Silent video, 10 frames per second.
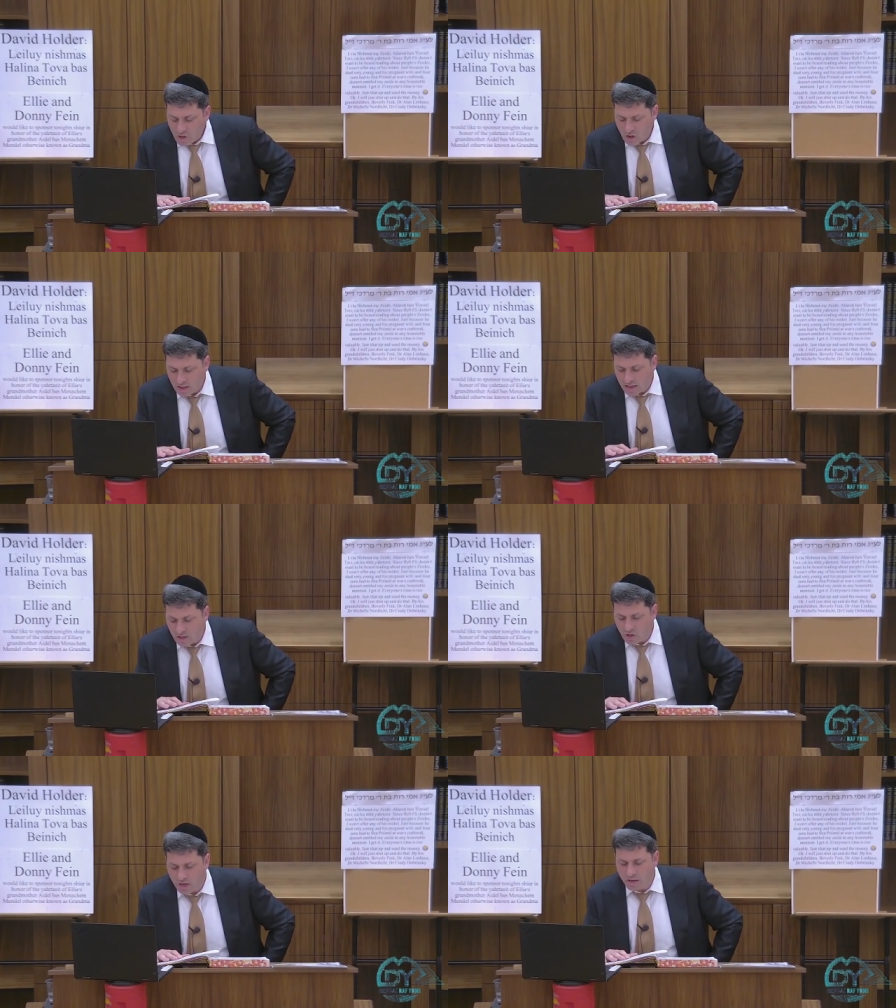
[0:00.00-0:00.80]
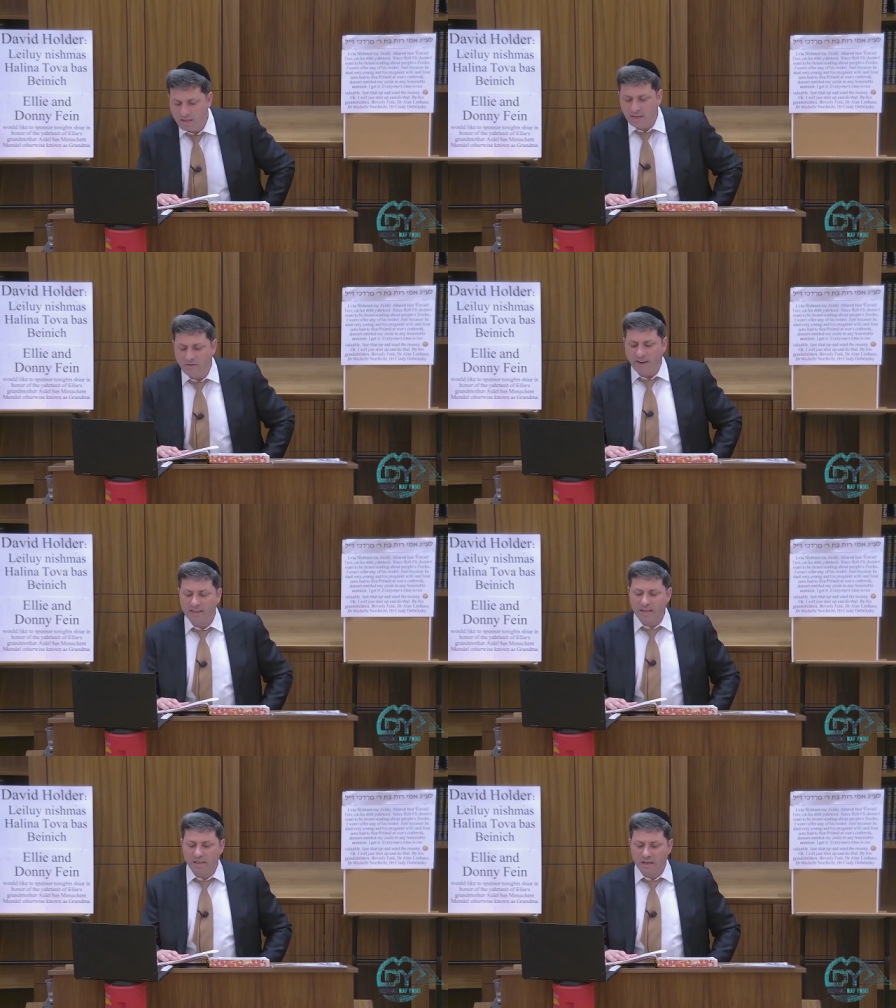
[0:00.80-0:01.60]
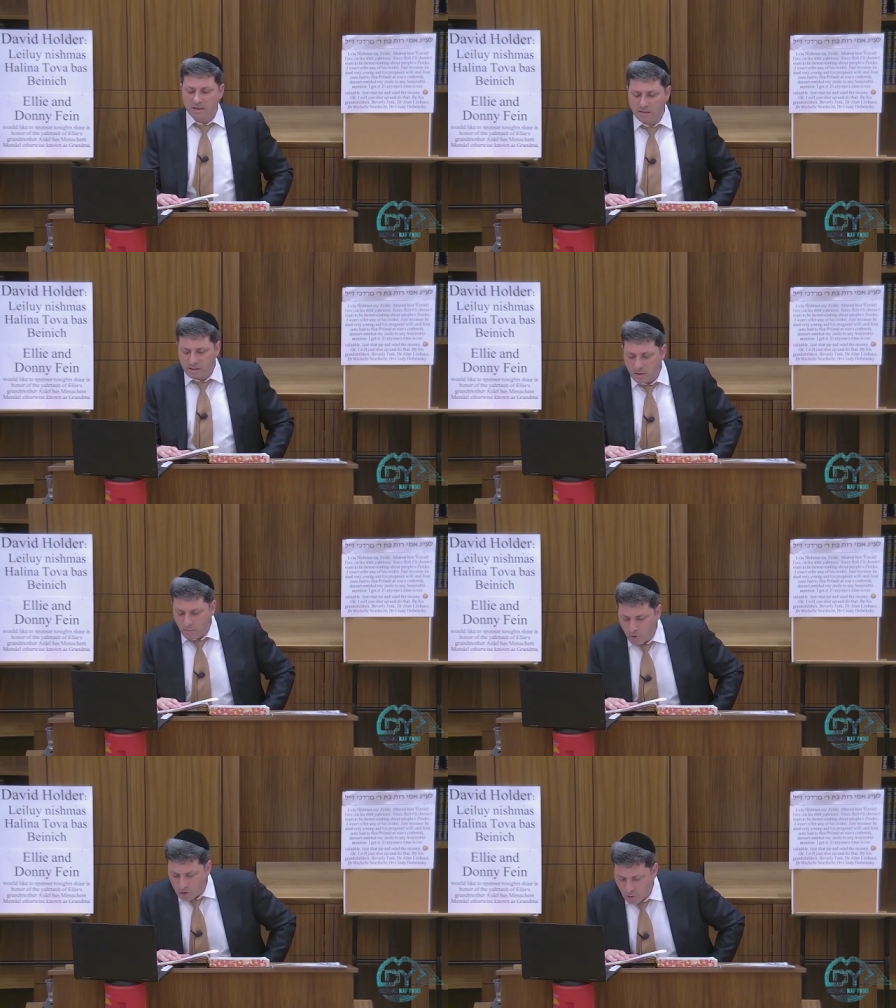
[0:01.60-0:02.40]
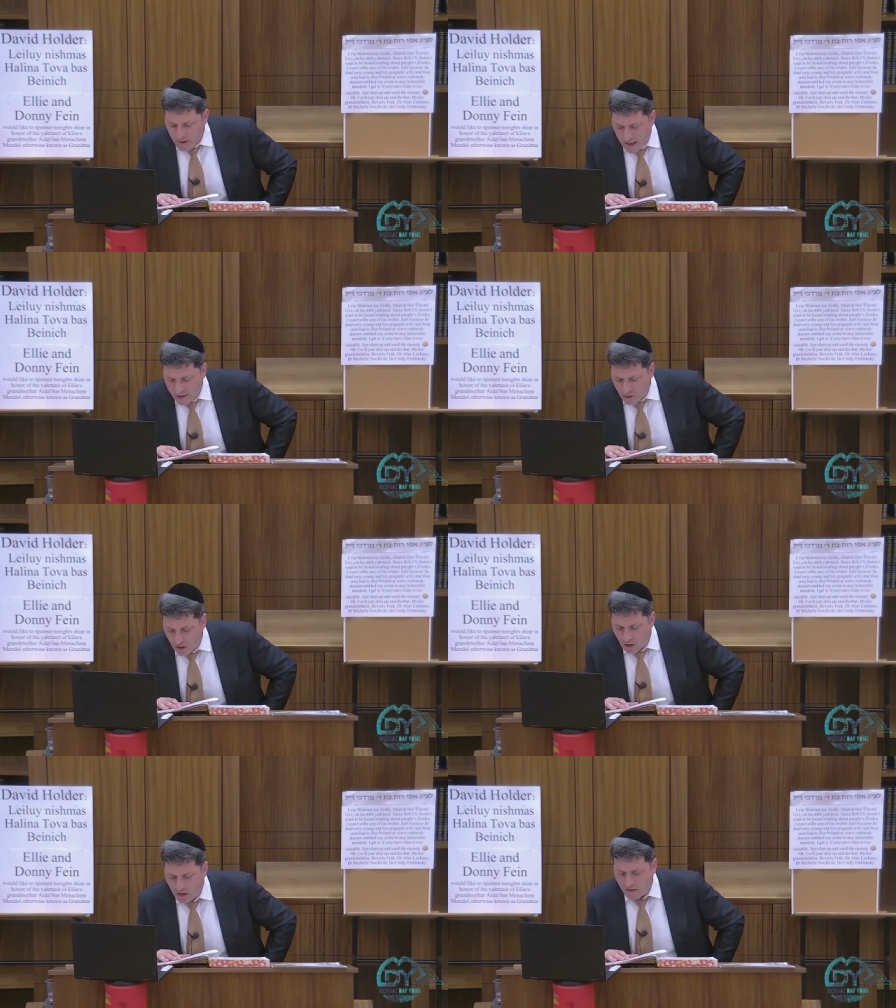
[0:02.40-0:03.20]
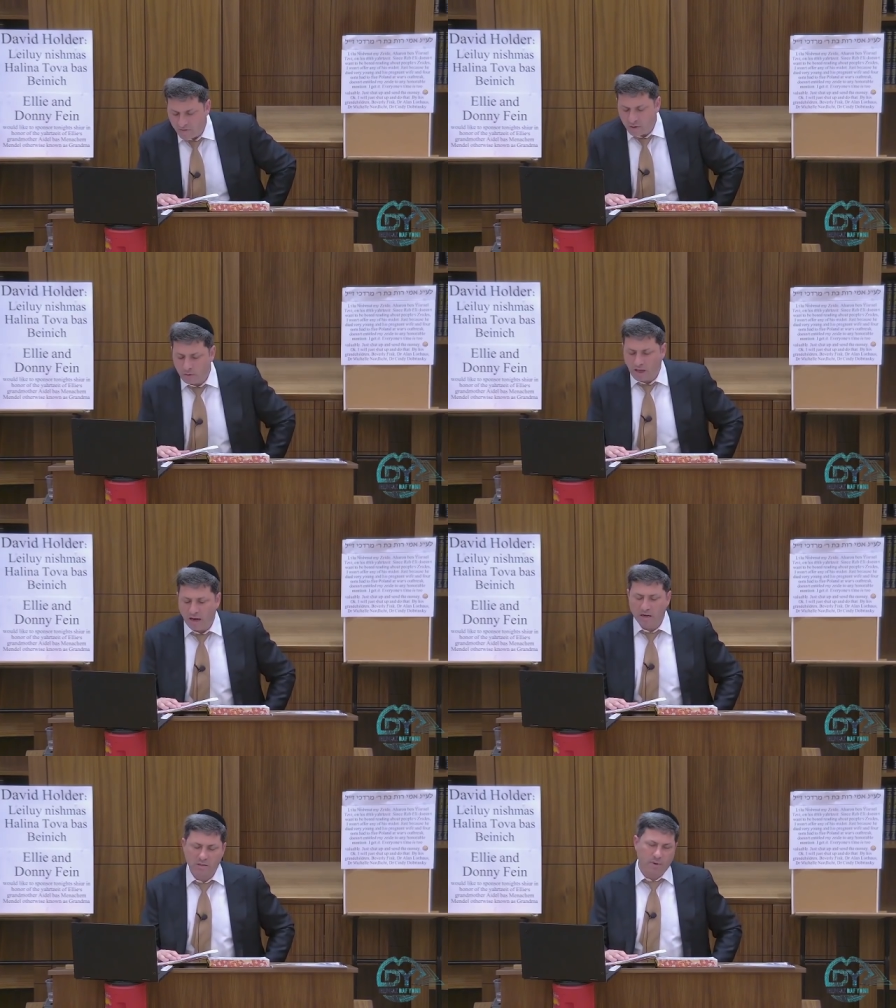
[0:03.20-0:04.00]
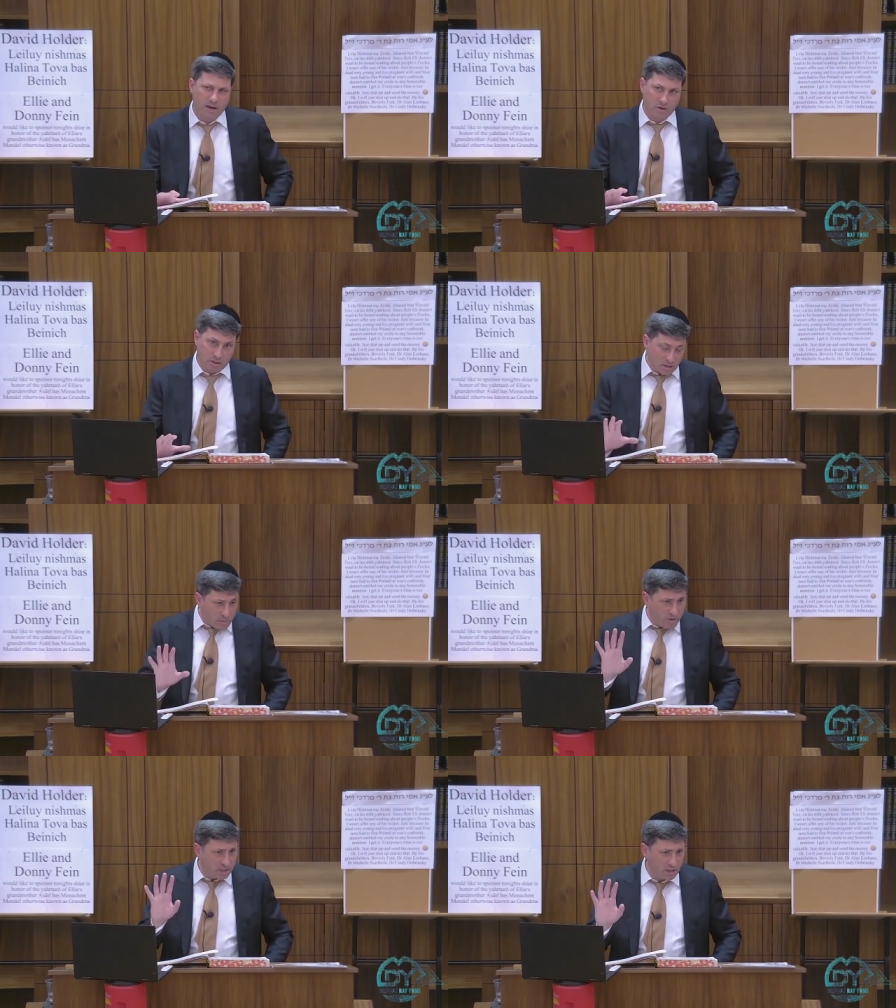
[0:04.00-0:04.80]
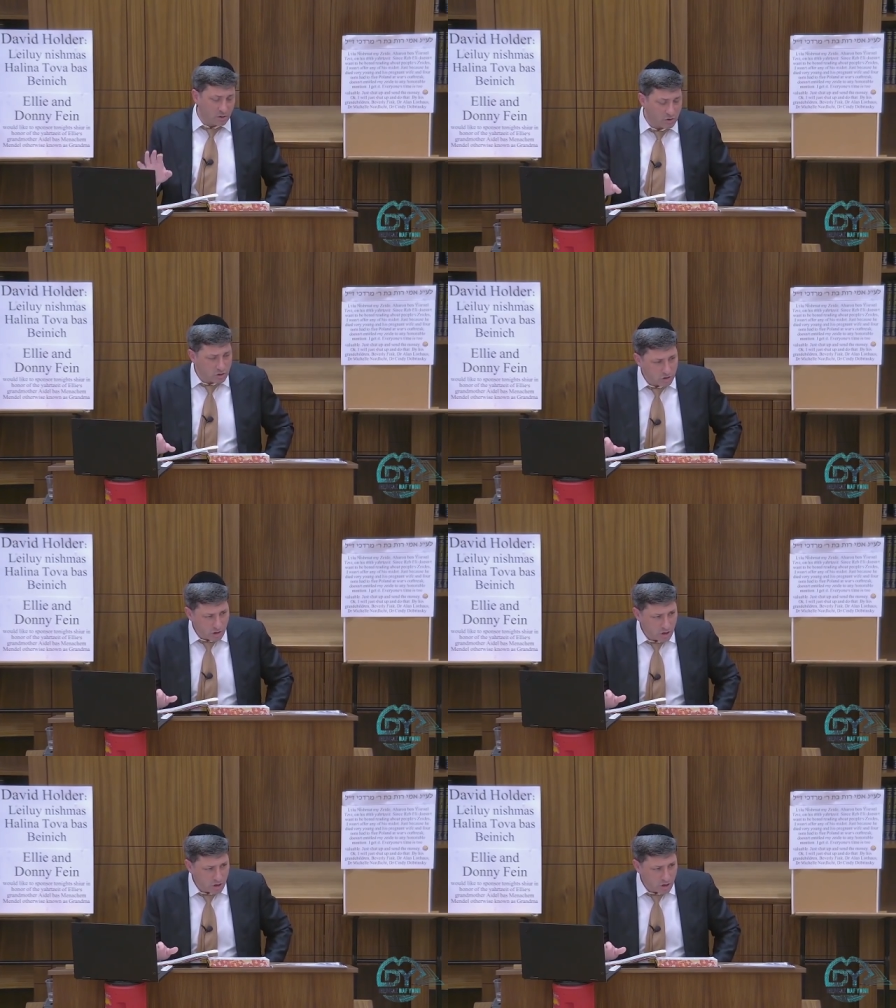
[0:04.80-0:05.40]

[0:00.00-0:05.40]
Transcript: So the chiddush is, if I did this, mutar bahana afilu la'achar So this is a big chiddush.